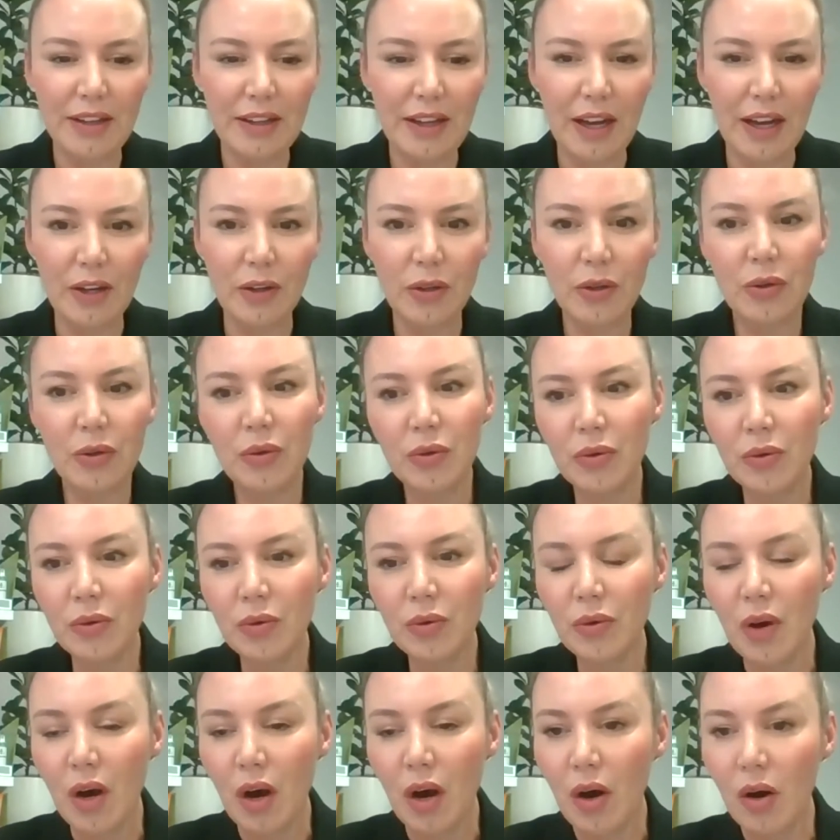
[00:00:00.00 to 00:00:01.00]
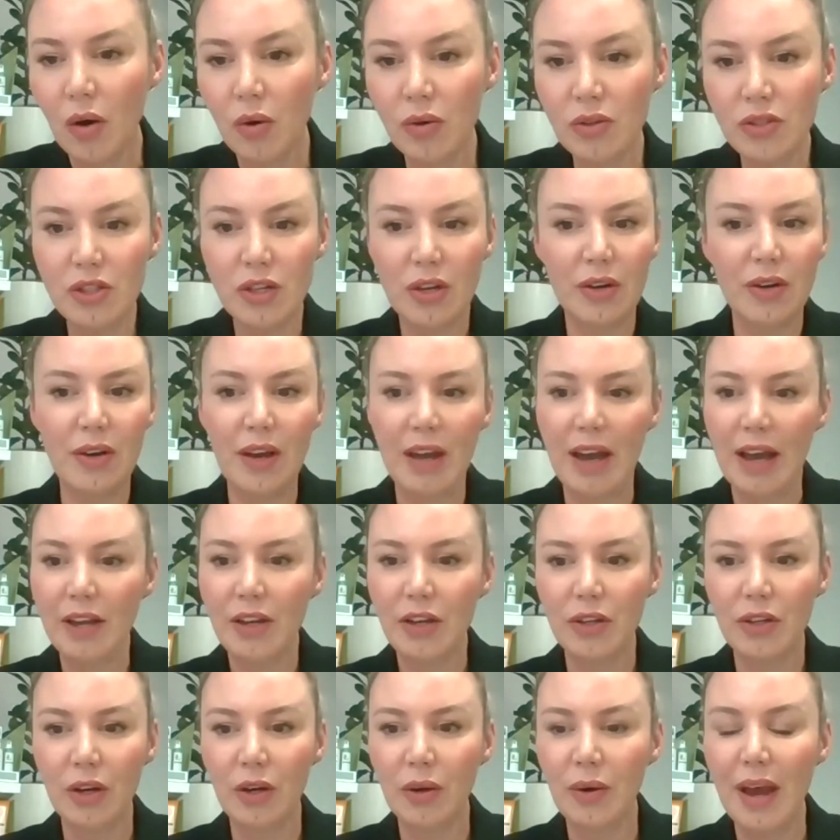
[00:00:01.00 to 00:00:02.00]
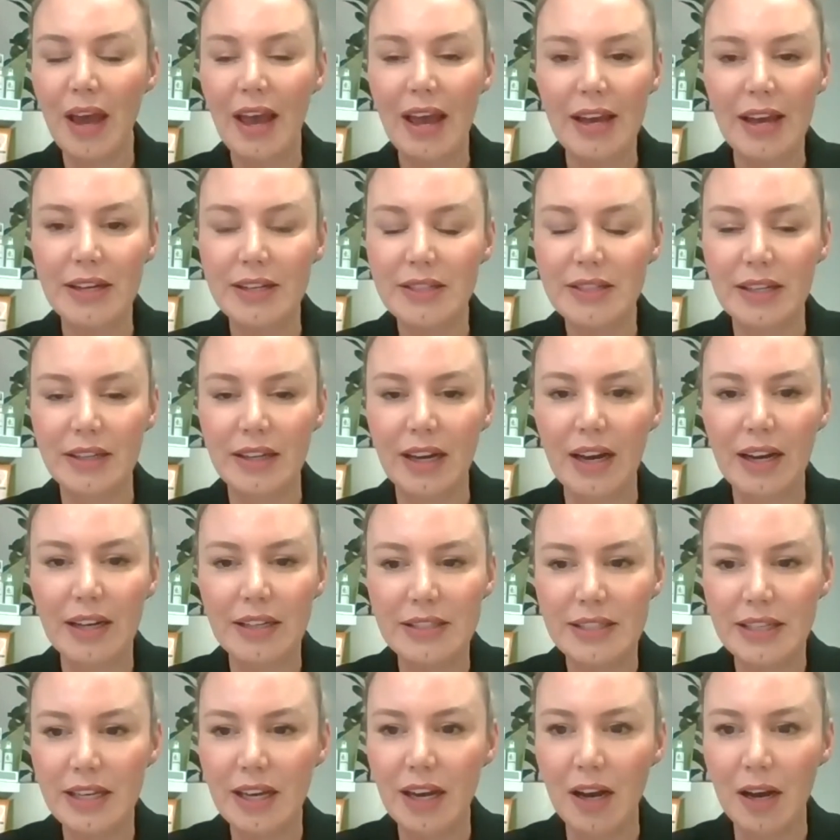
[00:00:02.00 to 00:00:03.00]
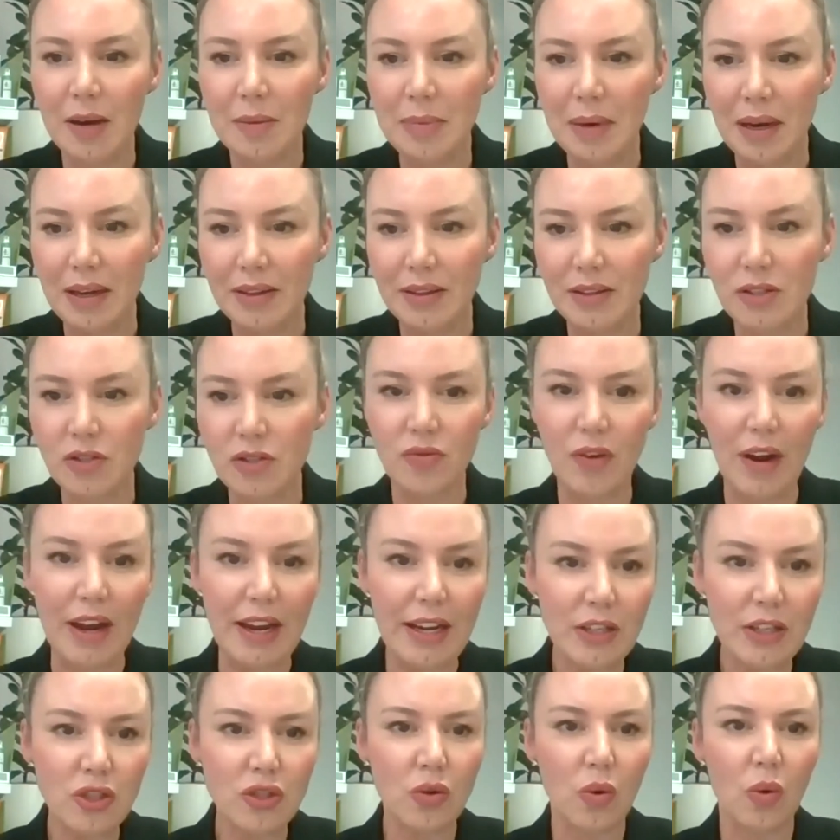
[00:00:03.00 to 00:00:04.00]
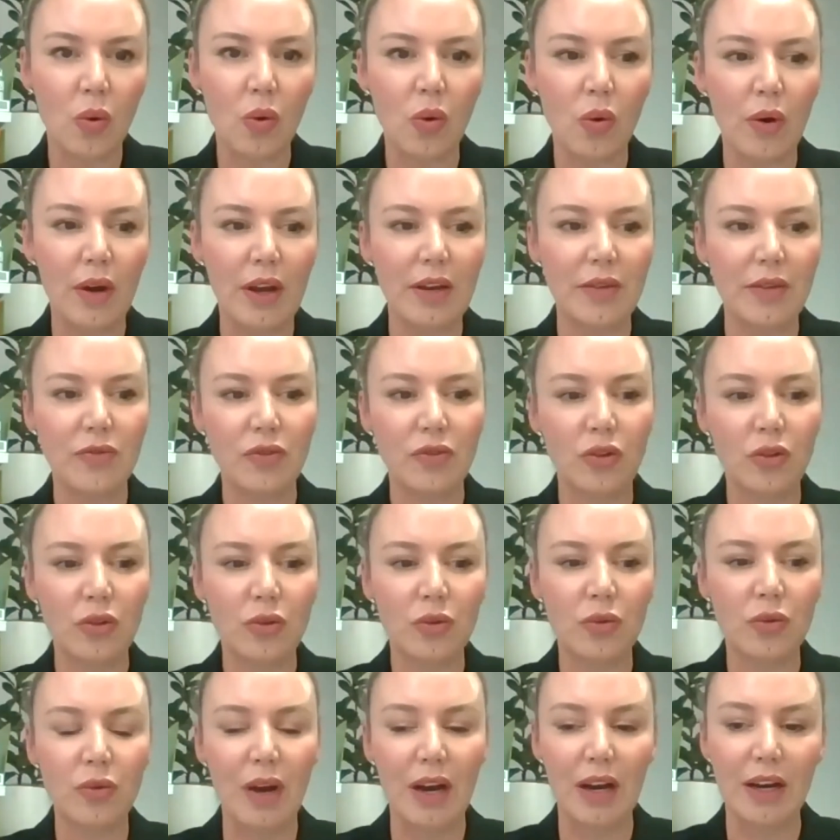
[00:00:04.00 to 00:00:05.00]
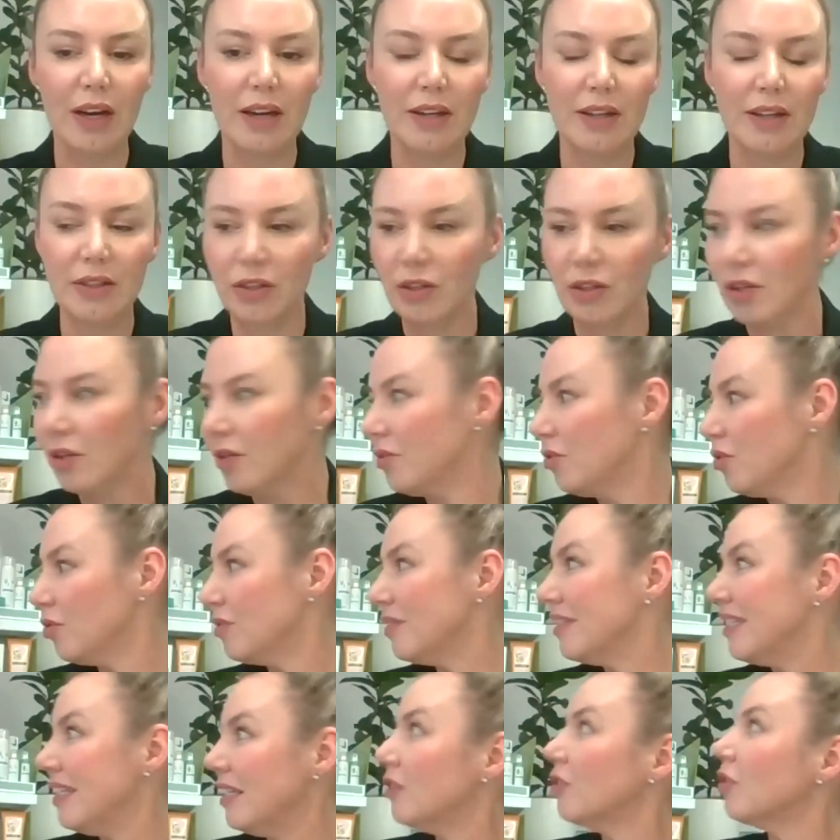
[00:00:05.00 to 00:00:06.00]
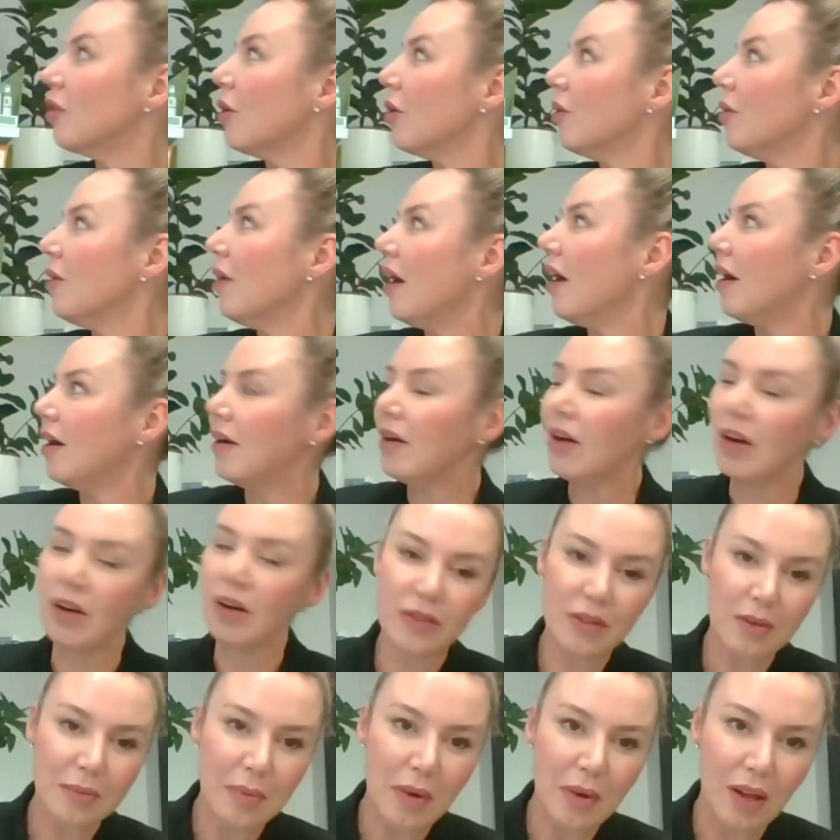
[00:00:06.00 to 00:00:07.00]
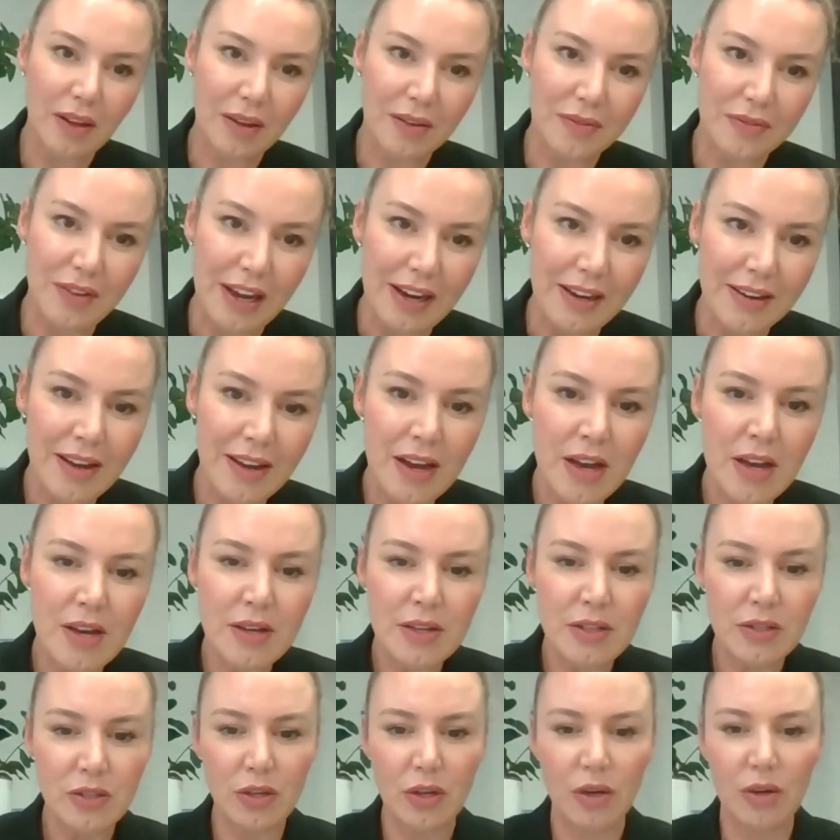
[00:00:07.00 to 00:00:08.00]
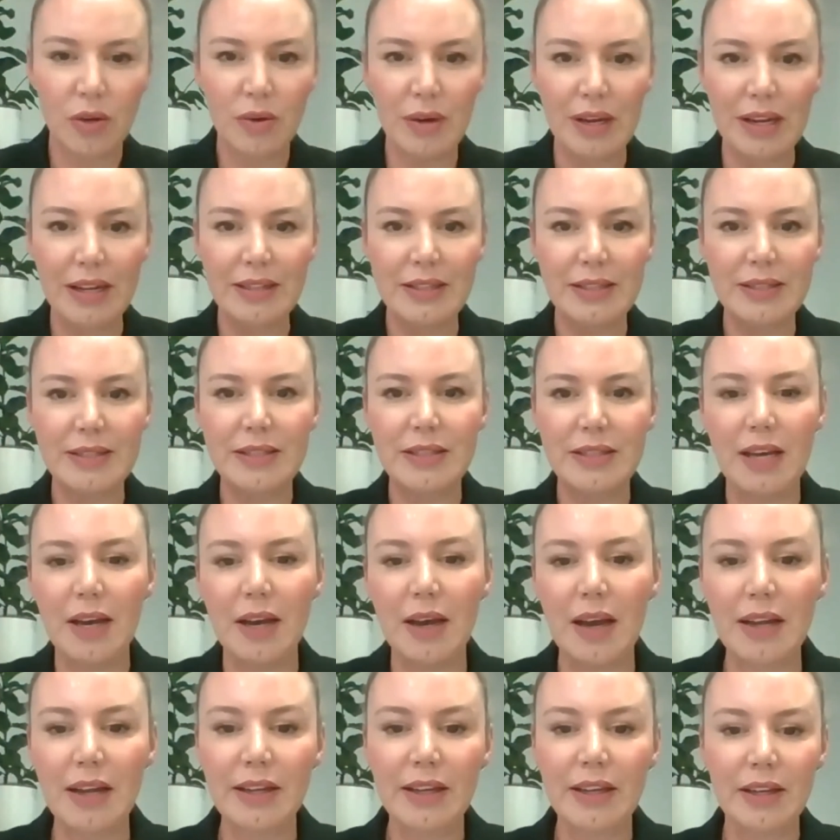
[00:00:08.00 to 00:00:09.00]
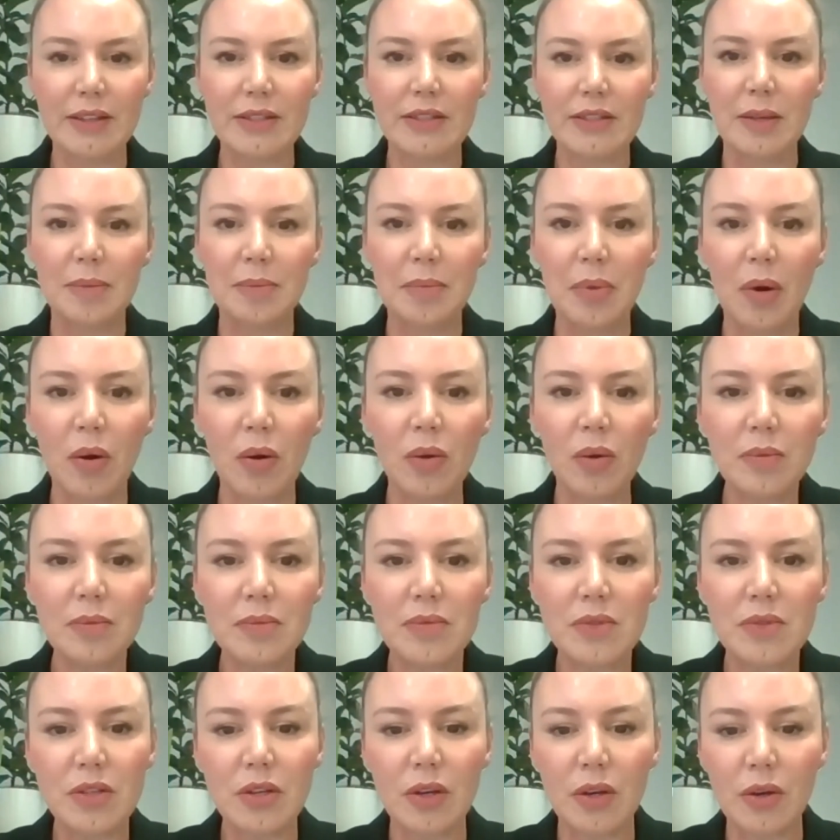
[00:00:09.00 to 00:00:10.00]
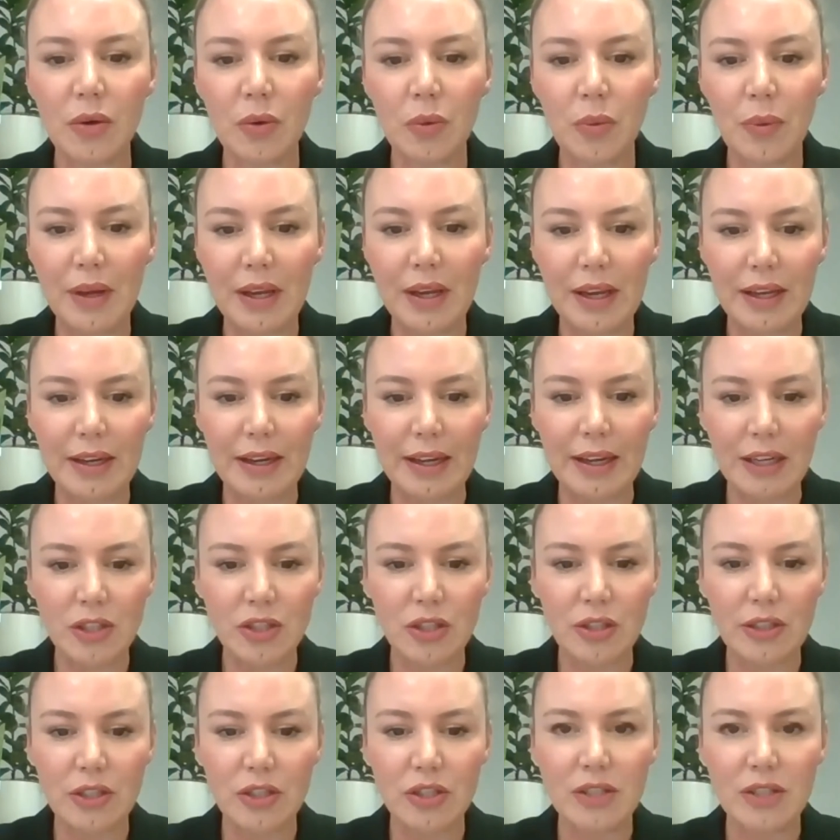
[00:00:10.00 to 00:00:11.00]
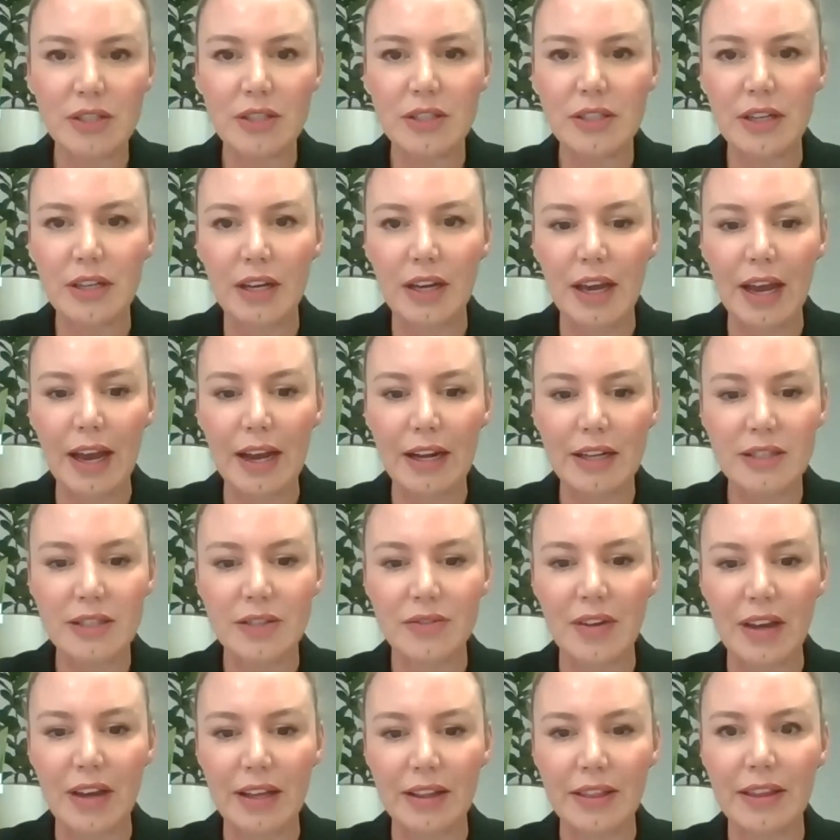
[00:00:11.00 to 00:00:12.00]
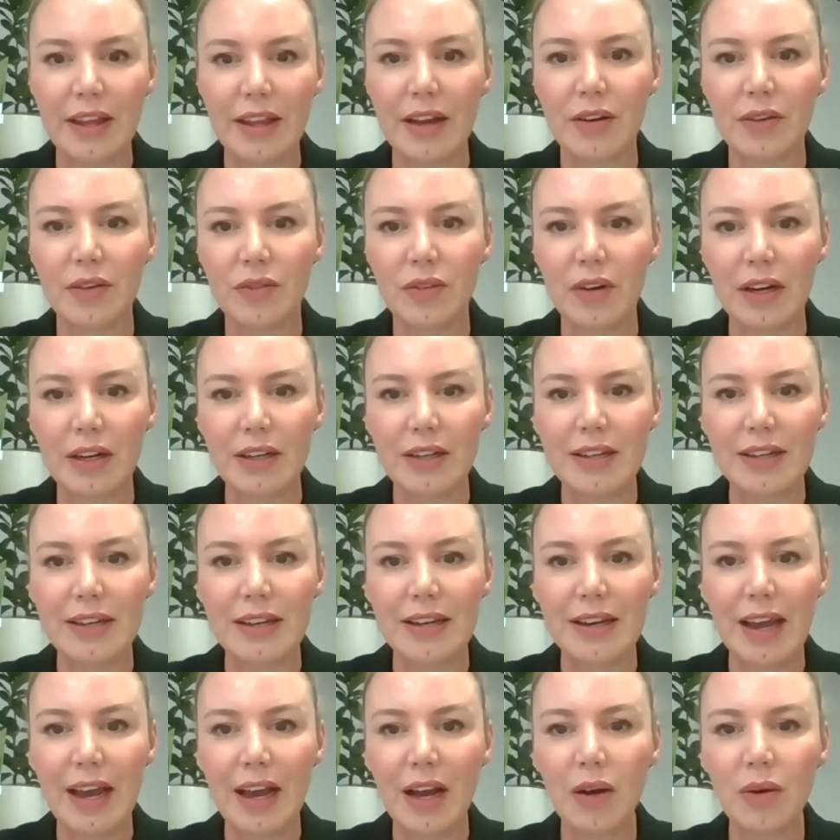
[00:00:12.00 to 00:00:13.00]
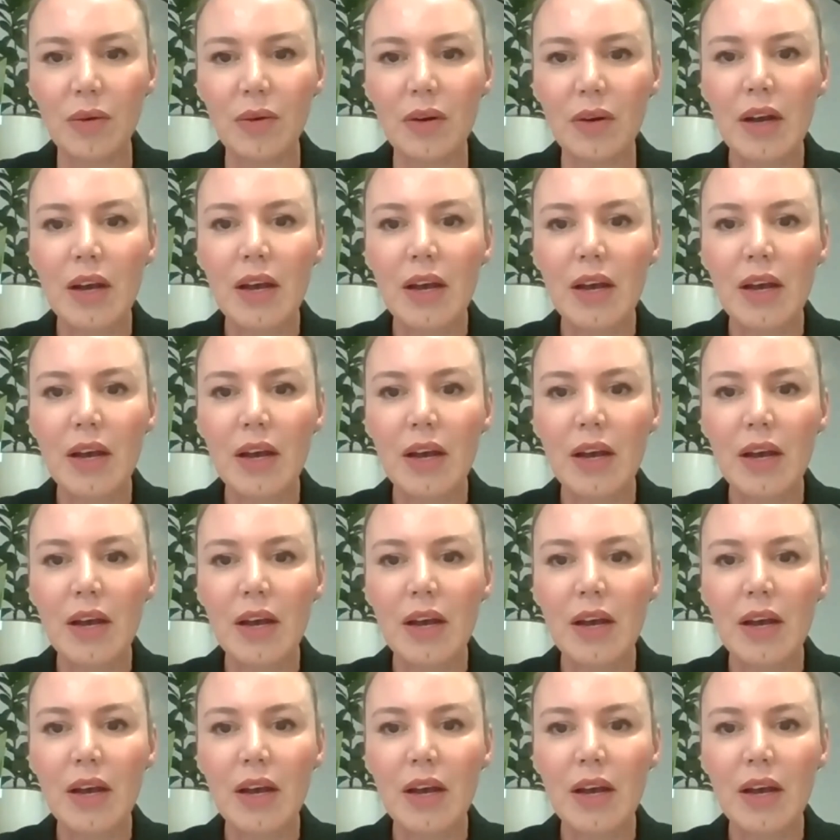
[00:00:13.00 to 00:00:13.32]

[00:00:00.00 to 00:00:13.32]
out who also, had an idea about this range, or if you, you did know Avene. So it's, and here's the poll. So we can actually just activate that right now.